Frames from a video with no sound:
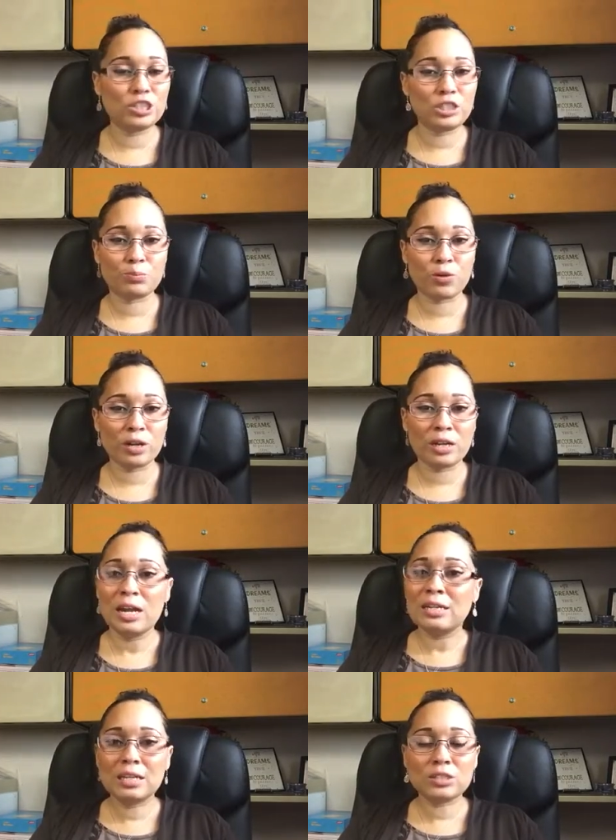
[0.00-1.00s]
she's pretty
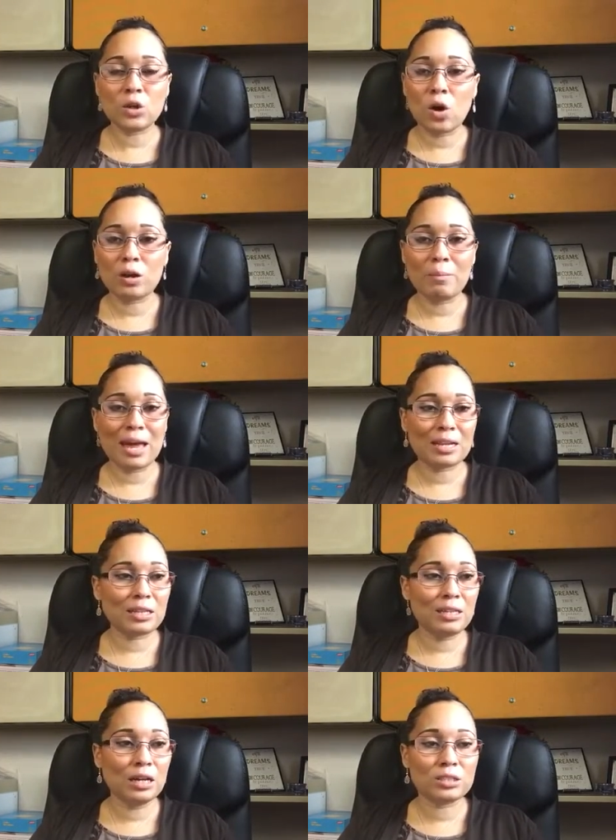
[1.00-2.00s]
doesn't
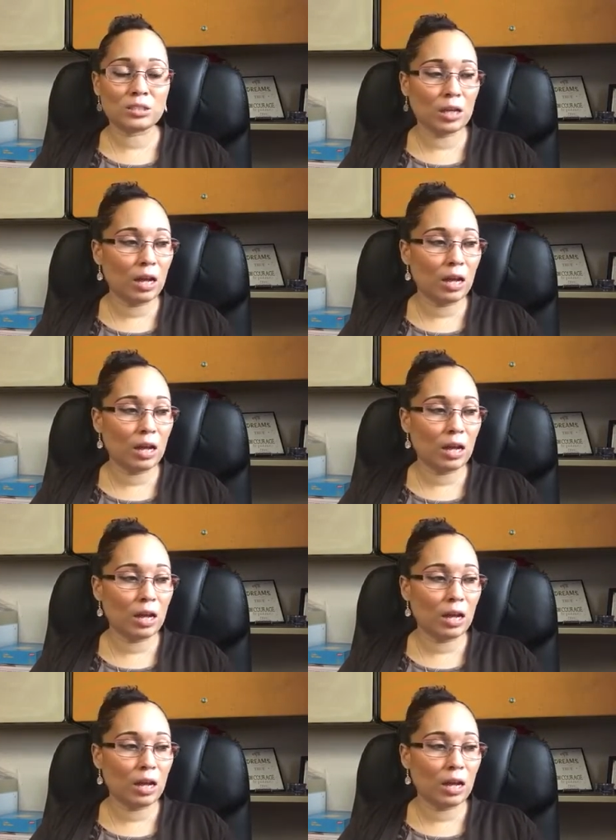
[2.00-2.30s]
automatically uh,